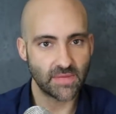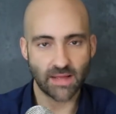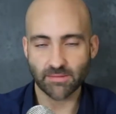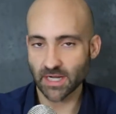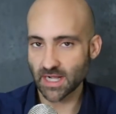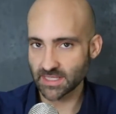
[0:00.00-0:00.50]

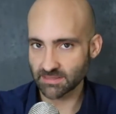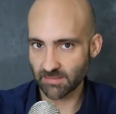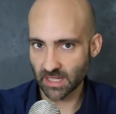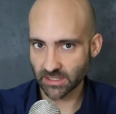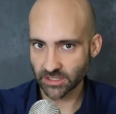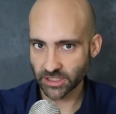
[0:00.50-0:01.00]
I'm a
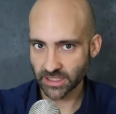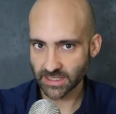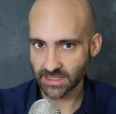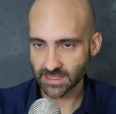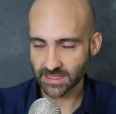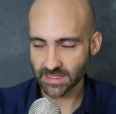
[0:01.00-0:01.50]

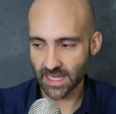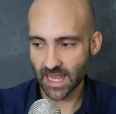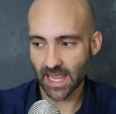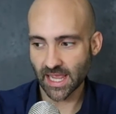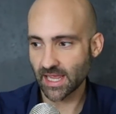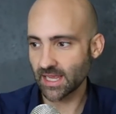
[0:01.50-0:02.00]
cosmologist
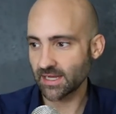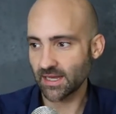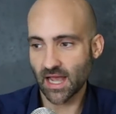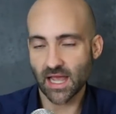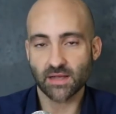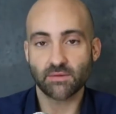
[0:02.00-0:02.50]
and
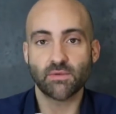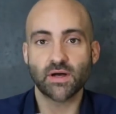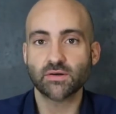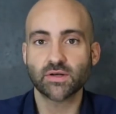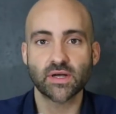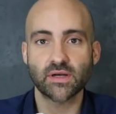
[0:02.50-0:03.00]
I
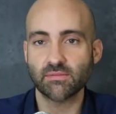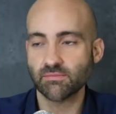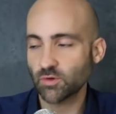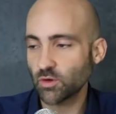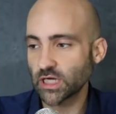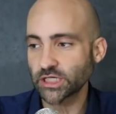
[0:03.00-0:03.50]
welcome
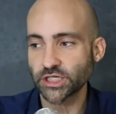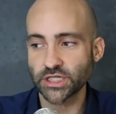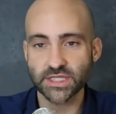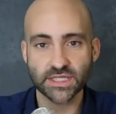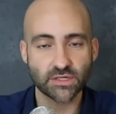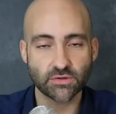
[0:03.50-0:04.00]

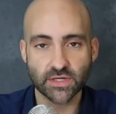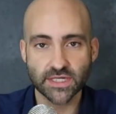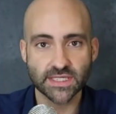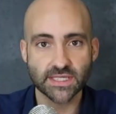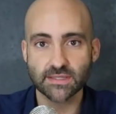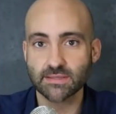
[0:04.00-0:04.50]
questions and
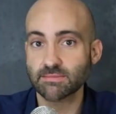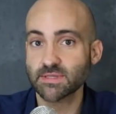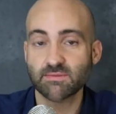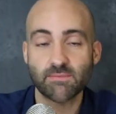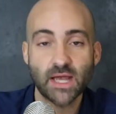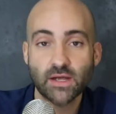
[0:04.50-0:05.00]
criticisms
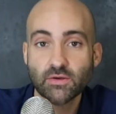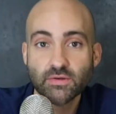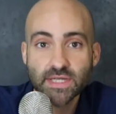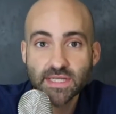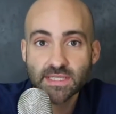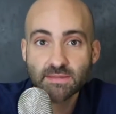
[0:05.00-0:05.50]
of my own
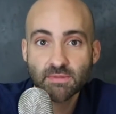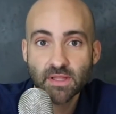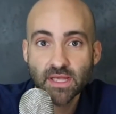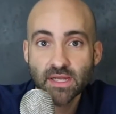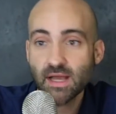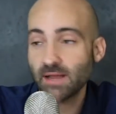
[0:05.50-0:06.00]

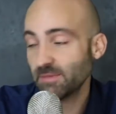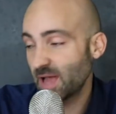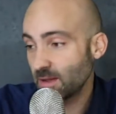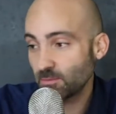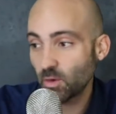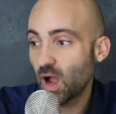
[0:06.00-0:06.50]
discipline.
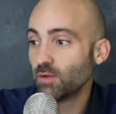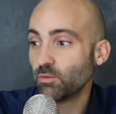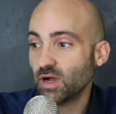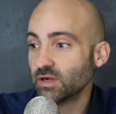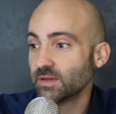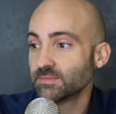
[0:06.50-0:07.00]
I
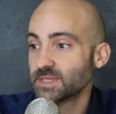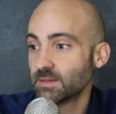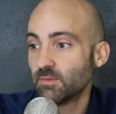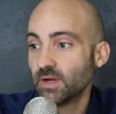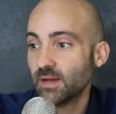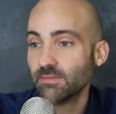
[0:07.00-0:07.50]
welcome
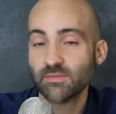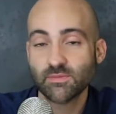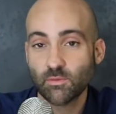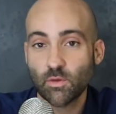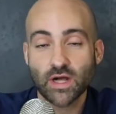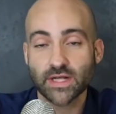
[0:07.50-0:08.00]
someone
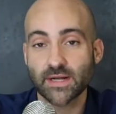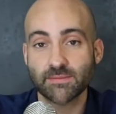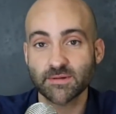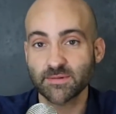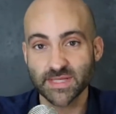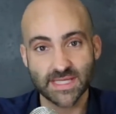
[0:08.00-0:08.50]
walking up
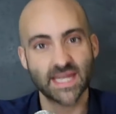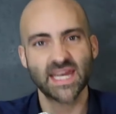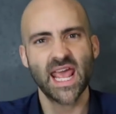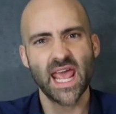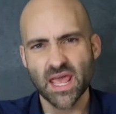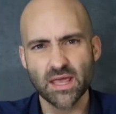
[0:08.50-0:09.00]
to me and saying,
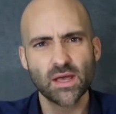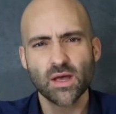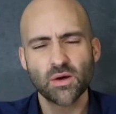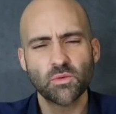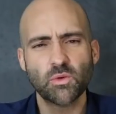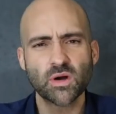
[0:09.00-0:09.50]
hey,
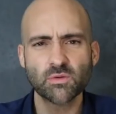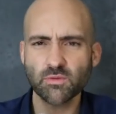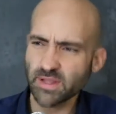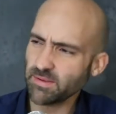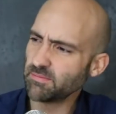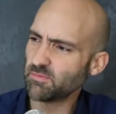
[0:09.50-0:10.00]
what are
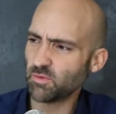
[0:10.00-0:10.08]
we